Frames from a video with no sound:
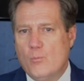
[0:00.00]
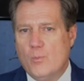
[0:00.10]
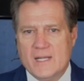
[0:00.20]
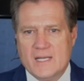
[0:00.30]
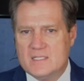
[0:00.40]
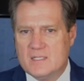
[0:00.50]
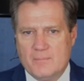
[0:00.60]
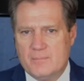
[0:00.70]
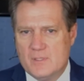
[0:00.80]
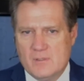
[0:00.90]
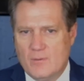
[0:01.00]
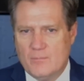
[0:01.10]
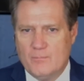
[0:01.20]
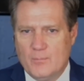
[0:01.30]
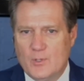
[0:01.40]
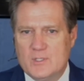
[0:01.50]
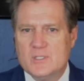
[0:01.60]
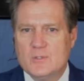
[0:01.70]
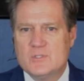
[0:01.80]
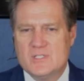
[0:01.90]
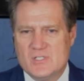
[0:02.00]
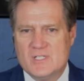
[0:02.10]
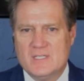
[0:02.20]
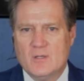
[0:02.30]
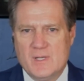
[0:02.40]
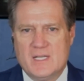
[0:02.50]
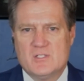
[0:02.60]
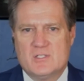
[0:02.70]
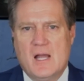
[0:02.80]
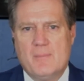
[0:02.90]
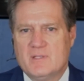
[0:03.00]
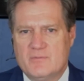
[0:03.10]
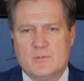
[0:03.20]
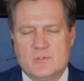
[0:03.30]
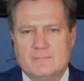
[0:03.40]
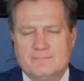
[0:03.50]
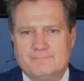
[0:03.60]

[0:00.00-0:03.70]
we need to you know look to to see that we can stop in the future.